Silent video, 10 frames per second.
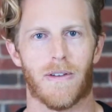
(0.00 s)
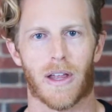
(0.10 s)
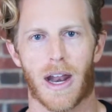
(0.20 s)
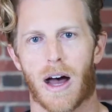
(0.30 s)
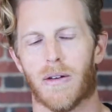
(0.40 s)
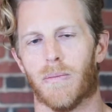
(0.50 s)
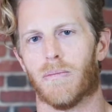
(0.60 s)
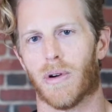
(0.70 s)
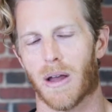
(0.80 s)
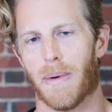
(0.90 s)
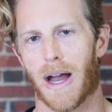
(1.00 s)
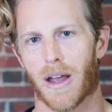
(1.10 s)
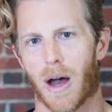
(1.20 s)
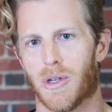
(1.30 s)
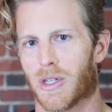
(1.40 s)
fill it out, and bring it back
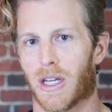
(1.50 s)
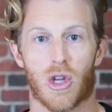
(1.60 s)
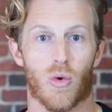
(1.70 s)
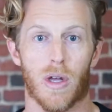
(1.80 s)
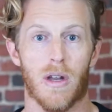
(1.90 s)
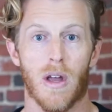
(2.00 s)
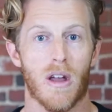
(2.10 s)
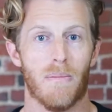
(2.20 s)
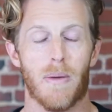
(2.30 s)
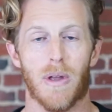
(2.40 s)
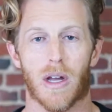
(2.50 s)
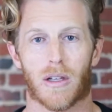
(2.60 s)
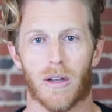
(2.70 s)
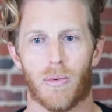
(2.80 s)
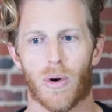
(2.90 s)
up, just like you would maybe a
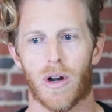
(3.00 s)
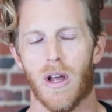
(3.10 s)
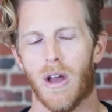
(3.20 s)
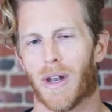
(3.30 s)
clipboard.